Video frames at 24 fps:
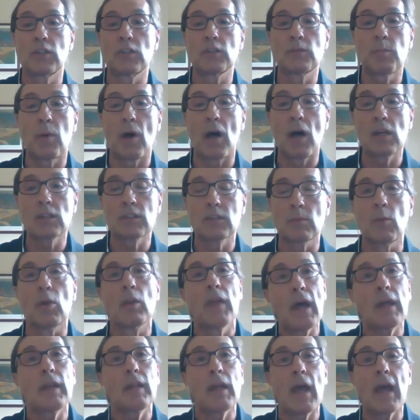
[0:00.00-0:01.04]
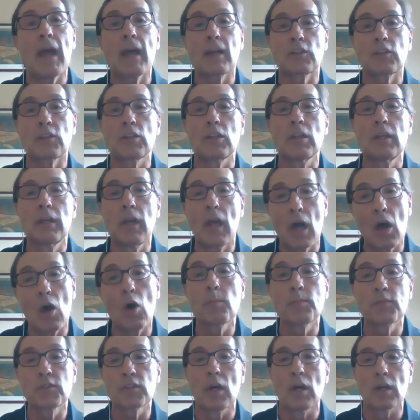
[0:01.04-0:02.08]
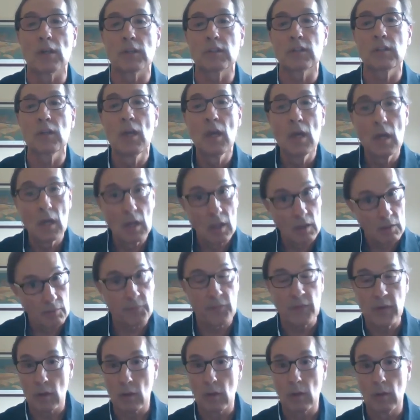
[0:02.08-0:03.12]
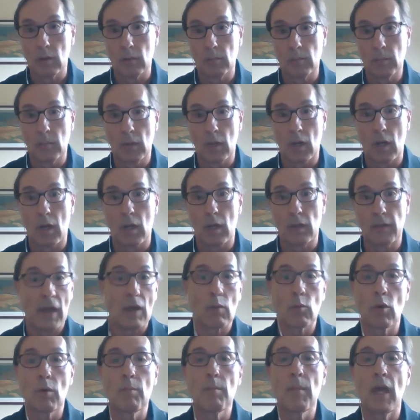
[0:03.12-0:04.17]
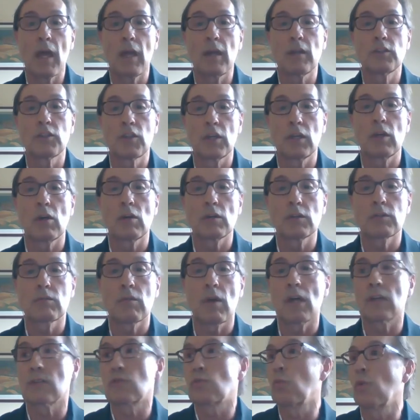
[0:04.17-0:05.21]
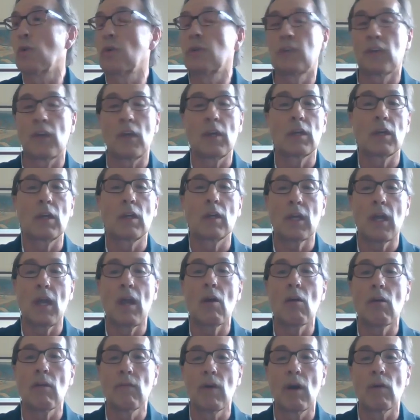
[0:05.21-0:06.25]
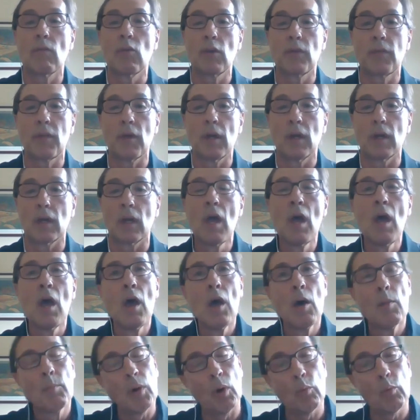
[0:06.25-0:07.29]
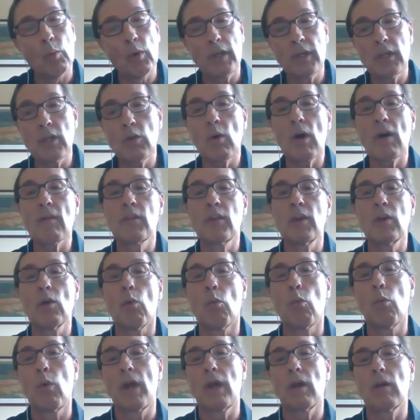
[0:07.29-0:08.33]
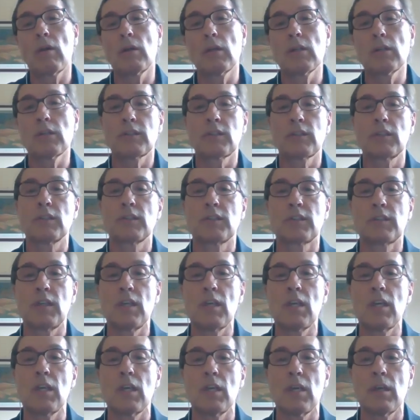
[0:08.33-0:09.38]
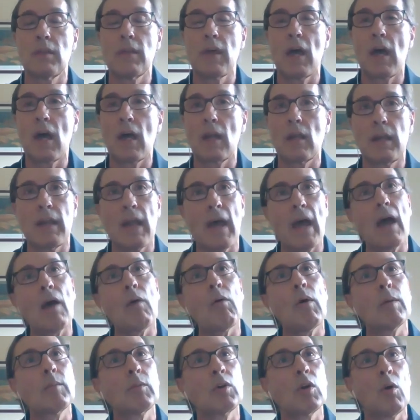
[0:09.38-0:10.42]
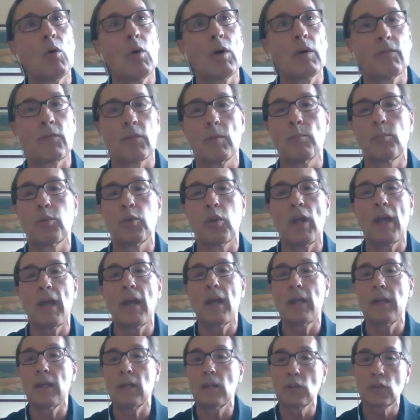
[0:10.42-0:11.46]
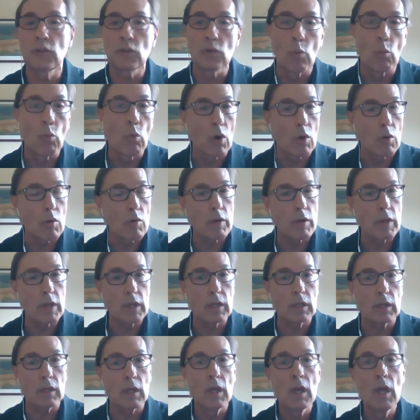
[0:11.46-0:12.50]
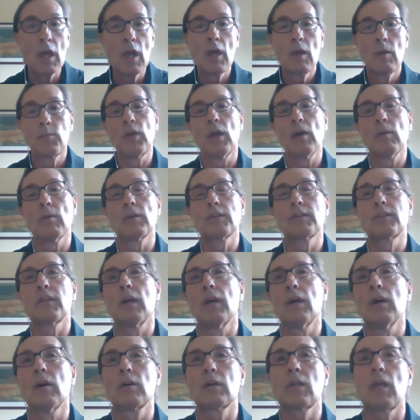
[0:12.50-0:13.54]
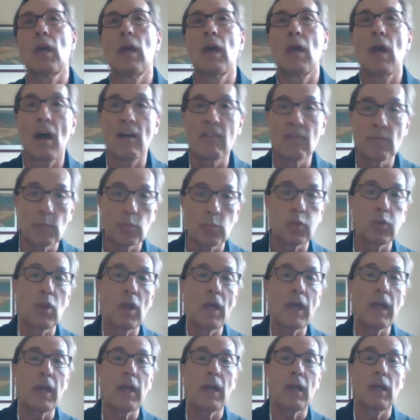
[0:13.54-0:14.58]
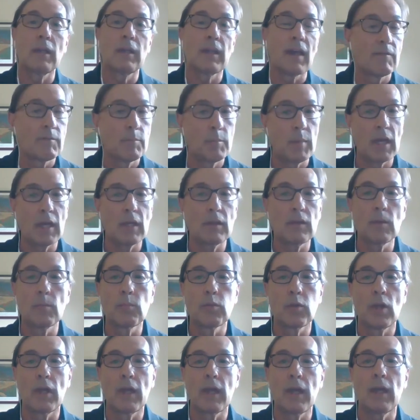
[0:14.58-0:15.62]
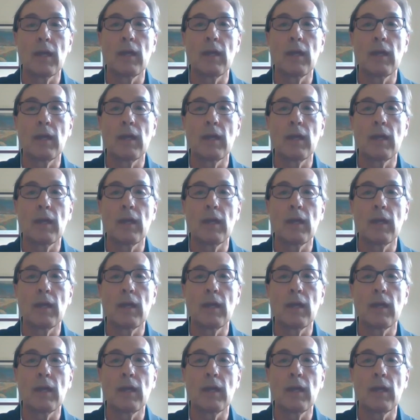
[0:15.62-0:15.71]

as much as possible. That actually helps us feel that we're managing our stress. We're taking care of everything. But when you have the awareness to see that now I'm going from planning to worrying, be able to say, okay, I've planned, I've made the